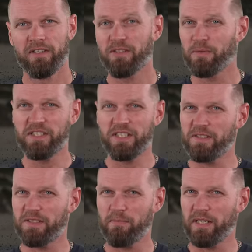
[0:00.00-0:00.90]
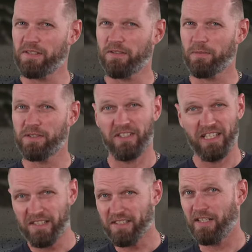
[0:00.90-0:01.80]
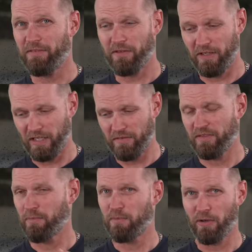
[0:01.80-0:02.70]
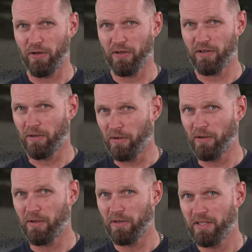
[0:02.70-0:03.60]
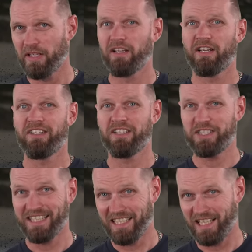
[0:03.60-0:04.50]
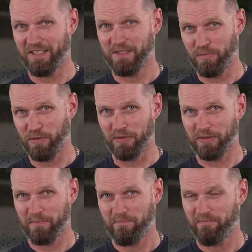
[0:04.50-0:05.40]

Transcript: So which is the best option, the SR5, the Rogue or the GR Sport?